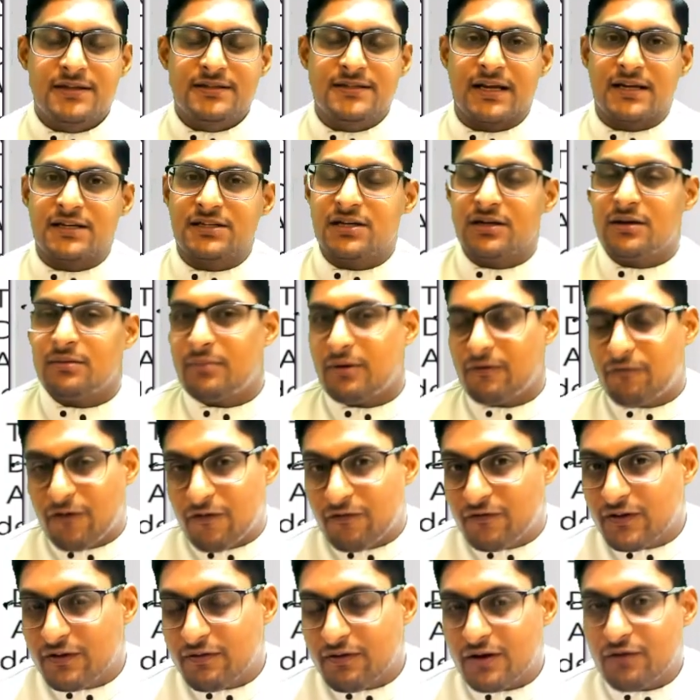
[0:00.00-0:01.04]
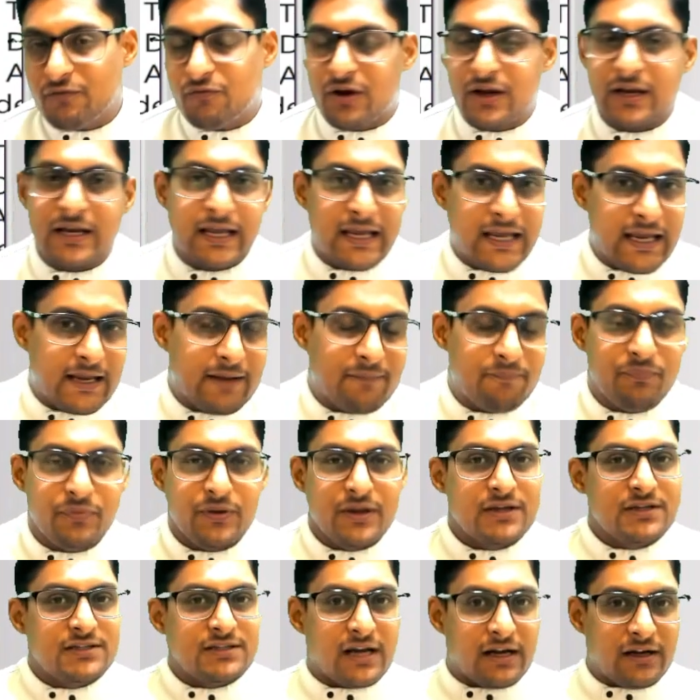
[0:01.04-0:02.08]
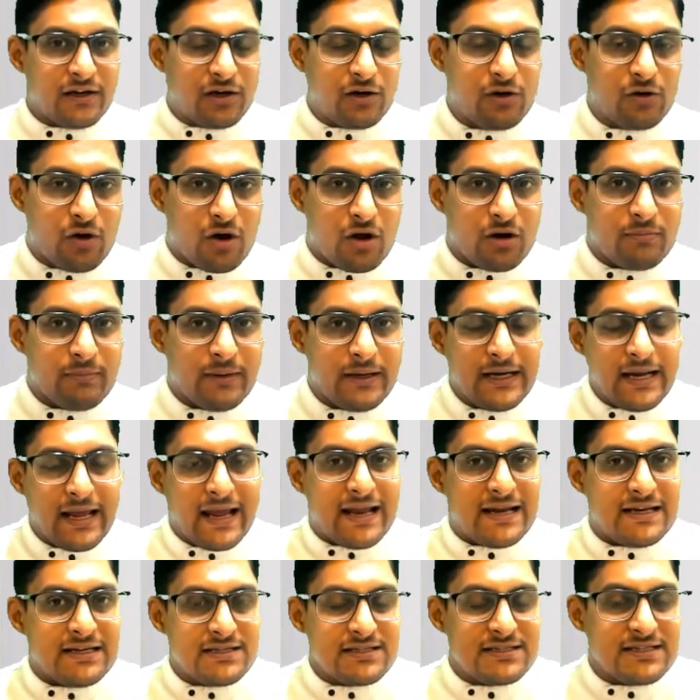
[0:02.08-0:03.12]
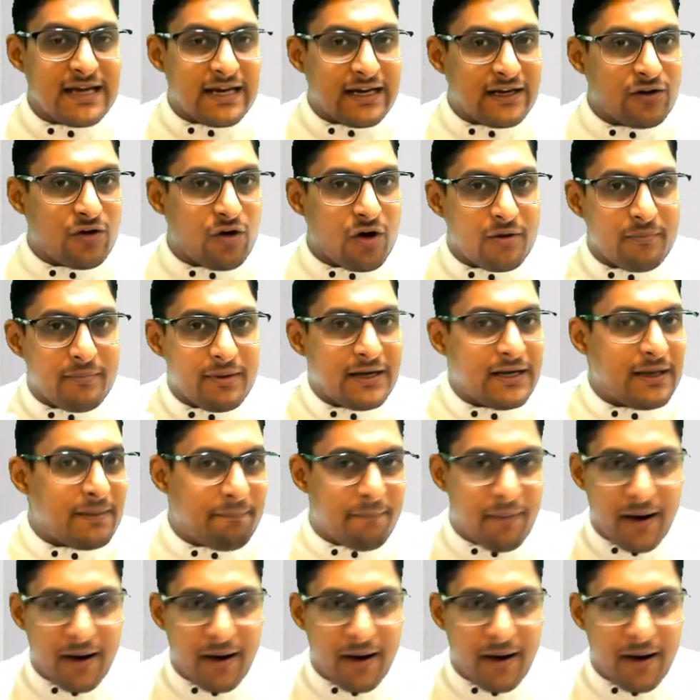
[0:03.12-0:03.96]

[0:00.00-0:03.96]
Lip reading: Section number 51 1A, central government and state government